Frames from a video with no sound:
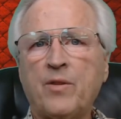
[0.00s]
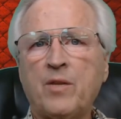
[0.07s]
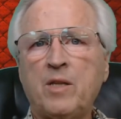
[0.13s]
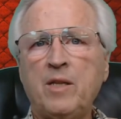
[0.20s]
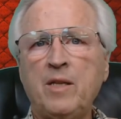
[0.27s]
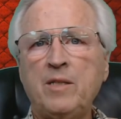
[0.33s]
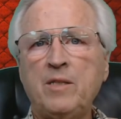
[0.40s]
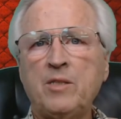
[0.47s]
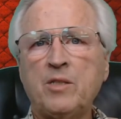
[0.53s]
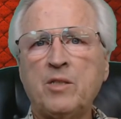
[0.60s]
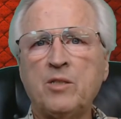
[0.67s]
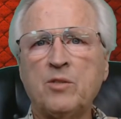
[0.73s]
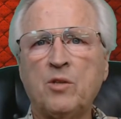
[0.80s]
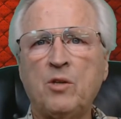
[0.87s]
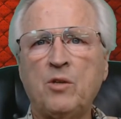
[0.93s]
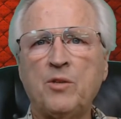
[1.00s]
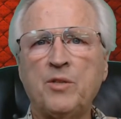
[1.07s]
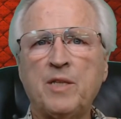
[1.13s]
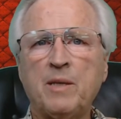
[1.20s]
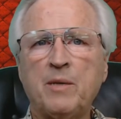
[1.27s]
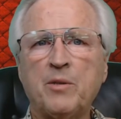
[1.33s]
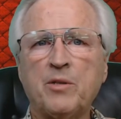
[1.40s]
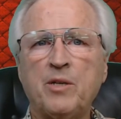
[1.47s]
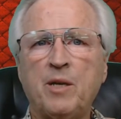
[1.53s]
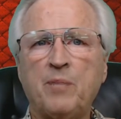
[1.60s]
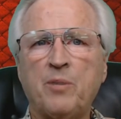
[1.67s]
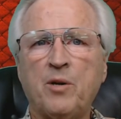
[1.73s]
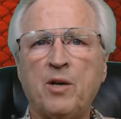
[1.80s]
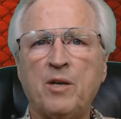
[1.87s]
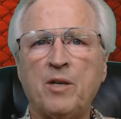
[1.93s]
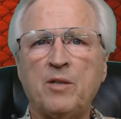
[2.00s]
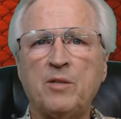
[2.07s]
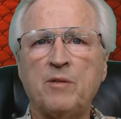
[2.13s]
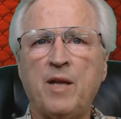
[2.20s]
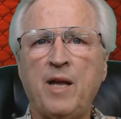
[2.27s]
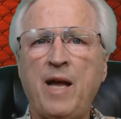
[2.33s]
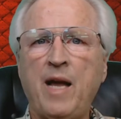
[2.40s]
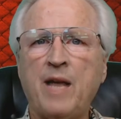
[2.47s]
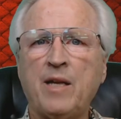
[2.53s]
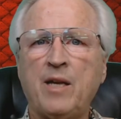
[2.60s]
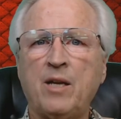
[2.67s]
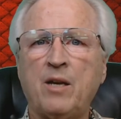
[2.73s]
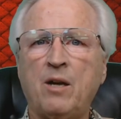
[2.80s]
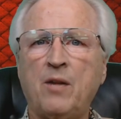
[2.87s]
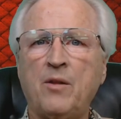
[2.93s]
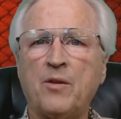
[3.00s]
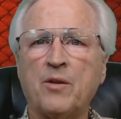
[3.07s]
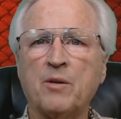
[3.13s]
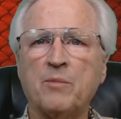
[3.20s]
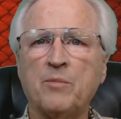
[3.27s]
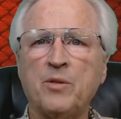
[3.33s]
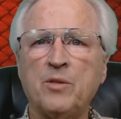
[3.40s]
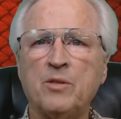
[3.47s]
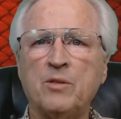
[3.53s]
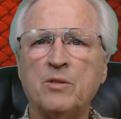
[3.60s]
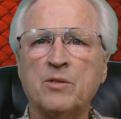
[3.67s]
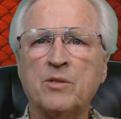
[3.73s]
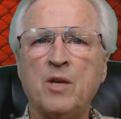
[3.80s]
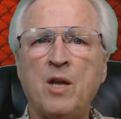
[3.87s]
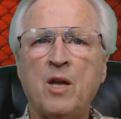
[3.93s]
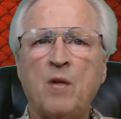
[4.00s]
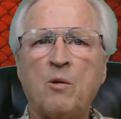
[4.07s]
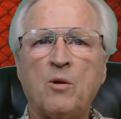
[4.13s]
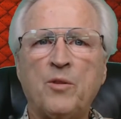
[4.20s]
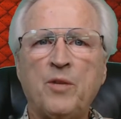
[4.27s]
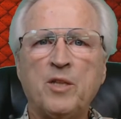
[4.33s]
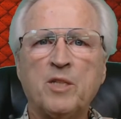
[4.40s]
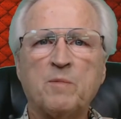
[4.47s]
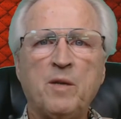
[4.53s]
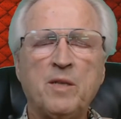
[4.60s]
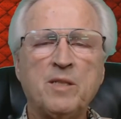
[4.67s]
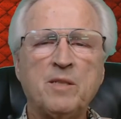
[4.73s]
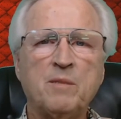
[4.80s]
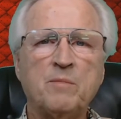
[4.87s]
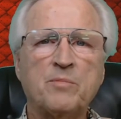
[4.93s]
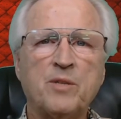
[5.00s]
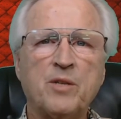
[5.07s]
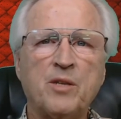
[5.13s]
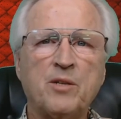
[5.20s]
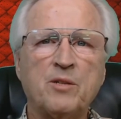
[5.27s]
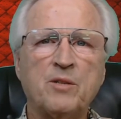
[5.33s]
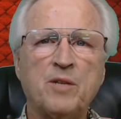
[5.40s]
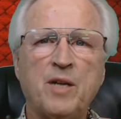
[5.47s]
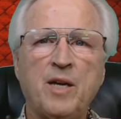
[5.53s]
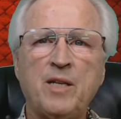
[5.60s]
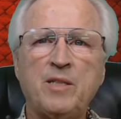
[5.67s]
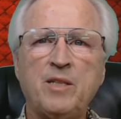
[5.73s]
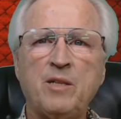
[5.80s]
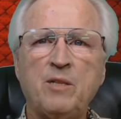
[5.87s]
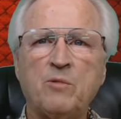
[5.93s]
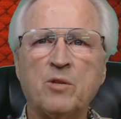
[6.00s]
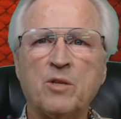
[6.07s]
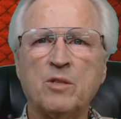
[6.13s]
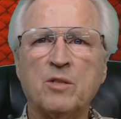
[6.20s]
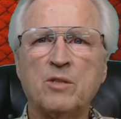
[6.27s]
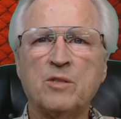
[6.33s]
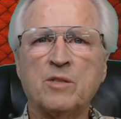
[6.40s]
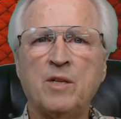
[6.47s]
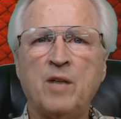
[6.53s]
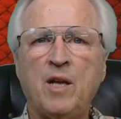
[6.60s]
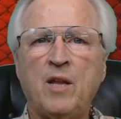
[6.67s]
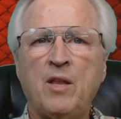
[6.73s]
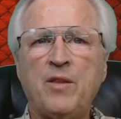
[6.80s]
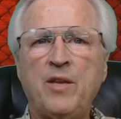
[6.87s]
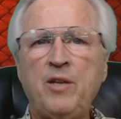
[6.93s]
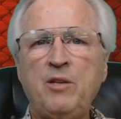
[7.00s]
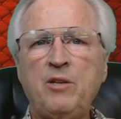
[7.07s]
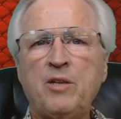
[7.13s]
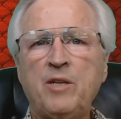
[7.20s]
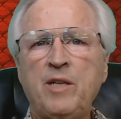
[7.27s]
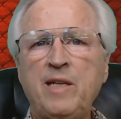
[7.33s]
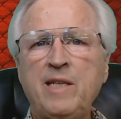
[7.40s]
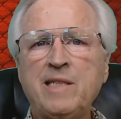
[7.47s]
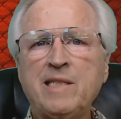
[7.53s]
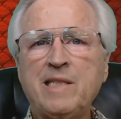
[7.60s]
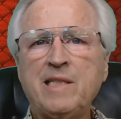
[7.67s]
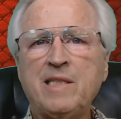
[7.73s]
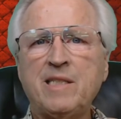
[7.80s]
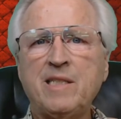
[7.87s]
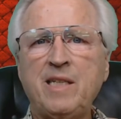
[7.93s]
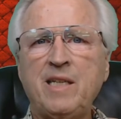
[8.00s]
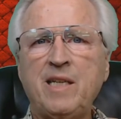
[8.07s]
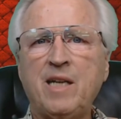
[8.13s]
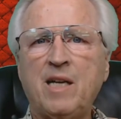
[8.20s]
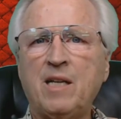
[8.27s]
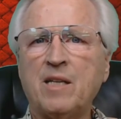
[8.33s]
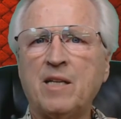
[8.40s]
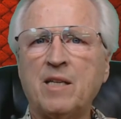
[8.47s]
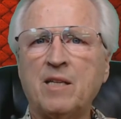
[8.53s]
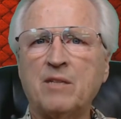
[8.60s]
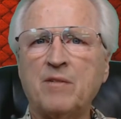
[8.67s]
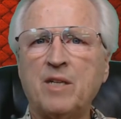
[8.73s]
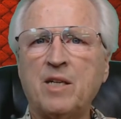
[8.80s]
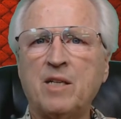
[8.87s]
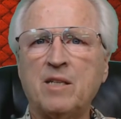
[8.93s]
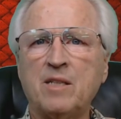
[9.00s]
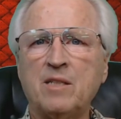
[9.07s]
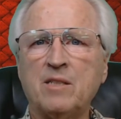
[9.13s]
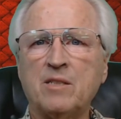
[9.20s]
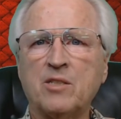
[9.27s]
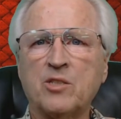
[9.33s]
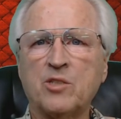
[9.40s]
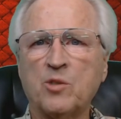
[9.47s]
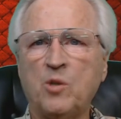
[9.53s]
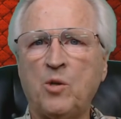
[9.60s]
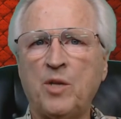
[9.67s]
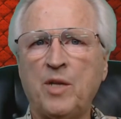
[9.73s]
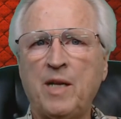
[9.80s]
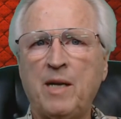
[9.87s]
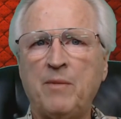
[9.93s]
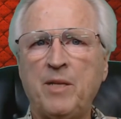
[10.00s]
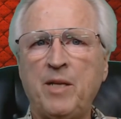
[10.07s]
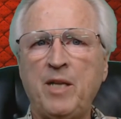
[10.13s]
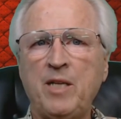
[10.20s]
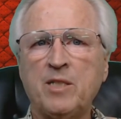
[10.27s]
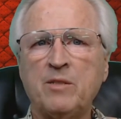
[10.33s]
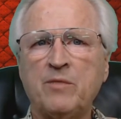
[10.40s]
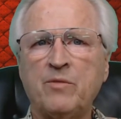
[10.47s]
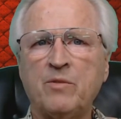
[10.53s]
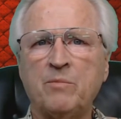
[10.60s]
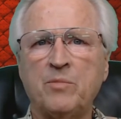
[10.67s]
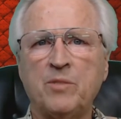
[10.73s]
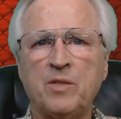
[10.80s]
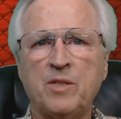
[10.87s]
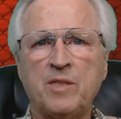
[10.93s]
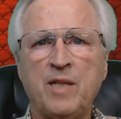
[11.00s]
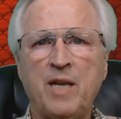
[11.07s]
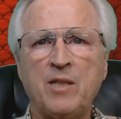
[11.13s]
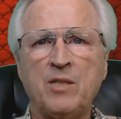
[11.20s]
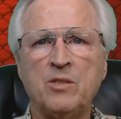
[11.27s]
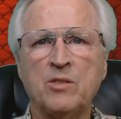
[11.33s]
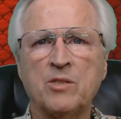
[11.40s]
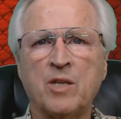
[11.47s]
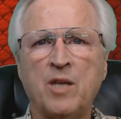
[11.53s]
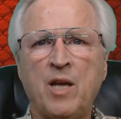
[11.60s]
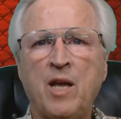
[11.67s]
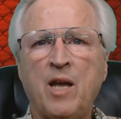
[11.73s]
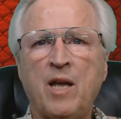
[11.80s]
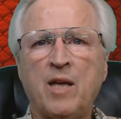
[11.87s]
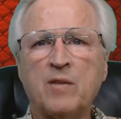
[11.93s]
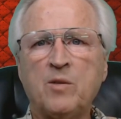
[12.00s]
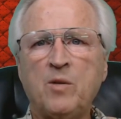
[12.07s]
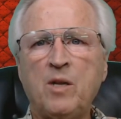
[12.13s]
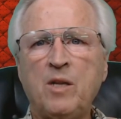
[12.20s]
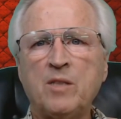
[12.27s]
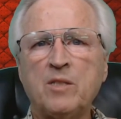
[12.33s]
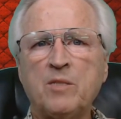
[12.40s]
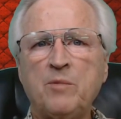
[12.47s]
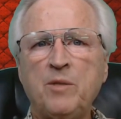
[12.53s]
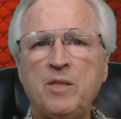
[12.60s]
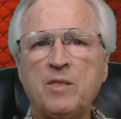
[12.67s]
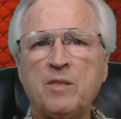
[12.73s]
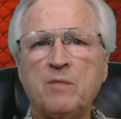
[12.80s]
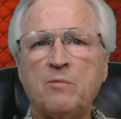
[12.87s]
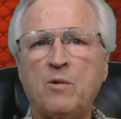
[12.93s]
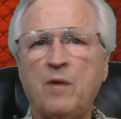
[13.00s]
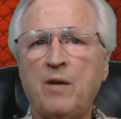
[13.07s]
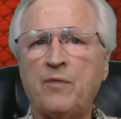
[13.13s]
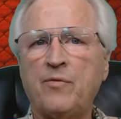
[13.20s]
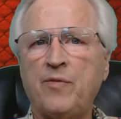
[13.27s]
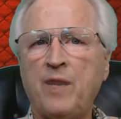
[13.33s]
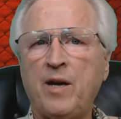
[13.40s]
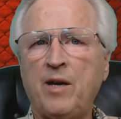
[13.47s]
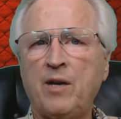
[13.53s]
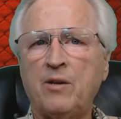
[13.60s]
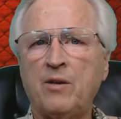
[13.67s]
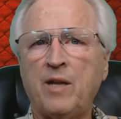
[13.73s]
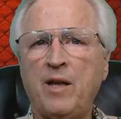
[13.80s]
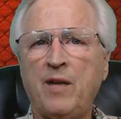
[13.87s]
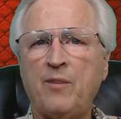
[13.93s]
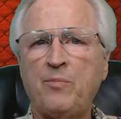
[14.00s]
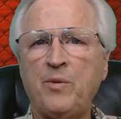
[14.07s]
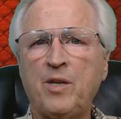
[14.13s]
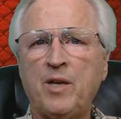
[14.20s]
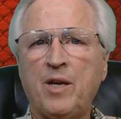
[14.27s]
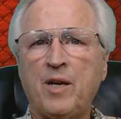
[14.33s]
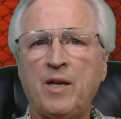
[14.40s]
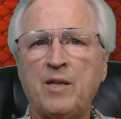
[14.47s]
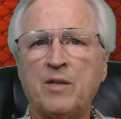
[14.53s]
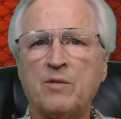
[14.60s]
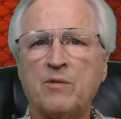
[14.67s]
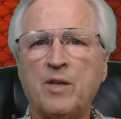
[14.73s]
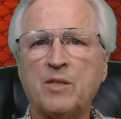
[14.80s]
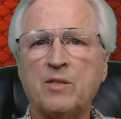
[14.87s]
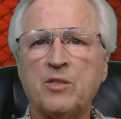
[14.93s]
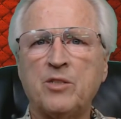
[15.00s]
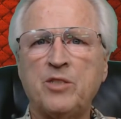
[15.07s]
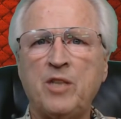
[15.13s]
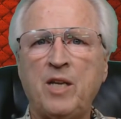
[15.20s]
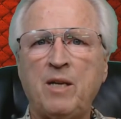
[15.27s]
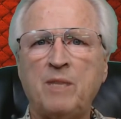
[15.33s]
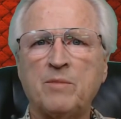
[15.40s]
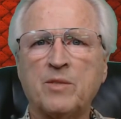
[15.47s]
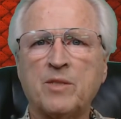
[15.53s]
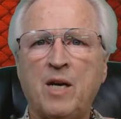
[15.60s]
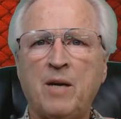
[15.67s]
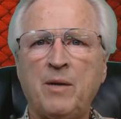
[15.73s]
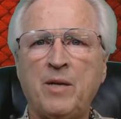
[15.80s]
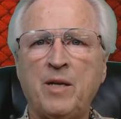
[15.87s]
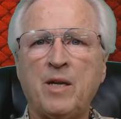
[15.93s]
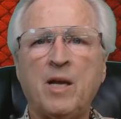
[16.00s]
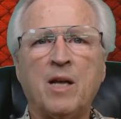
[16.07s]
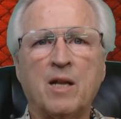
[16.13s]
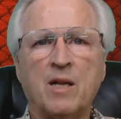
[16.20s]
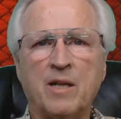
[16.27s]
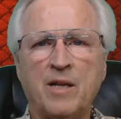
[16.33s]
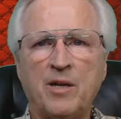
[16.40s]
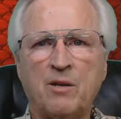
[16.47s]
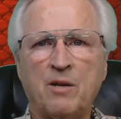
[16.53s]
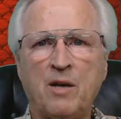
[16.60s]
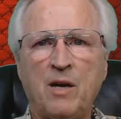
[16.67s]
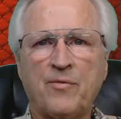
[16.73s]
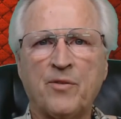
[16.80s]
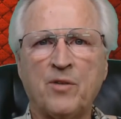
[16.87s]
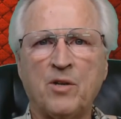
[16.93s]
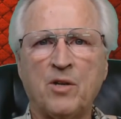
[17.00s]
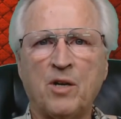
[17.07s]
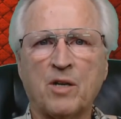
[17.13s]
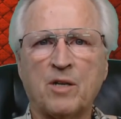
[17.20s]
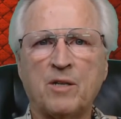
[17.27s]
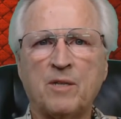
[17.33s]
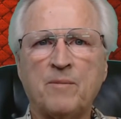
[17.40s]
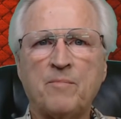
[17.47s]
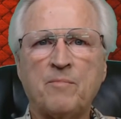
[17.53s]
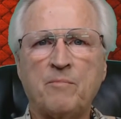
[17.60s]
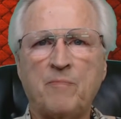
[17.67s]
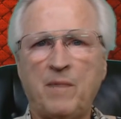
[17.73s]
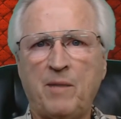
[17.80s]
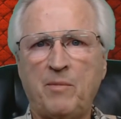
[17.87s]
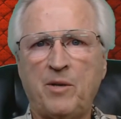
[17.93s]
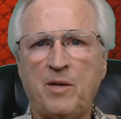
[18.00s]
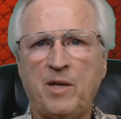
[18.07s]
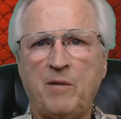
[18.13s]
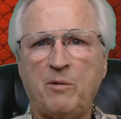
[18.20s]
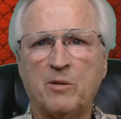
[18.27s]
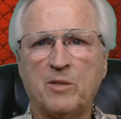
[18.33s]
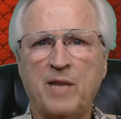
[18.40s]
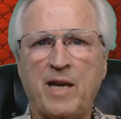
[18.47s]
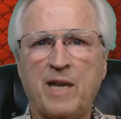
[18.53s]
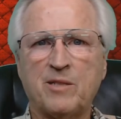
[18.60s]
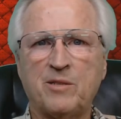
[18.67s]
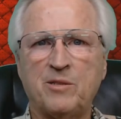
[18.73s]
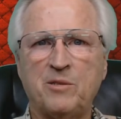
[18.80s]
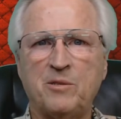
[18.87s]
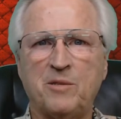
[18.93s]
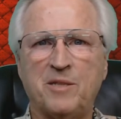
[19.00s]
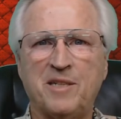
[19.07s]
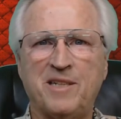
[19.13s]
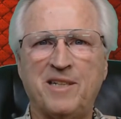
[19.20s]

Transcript: Clintons controlled the Democrat Party due to hacking all their computers with these Muslim Brotherhood IT workers, then you can easily see how Hillary Clinton stole the nomination from Bernie Sanders, as well as the reason why fired FBI Director James Comey let her off the hook. Maybe he was hacked too.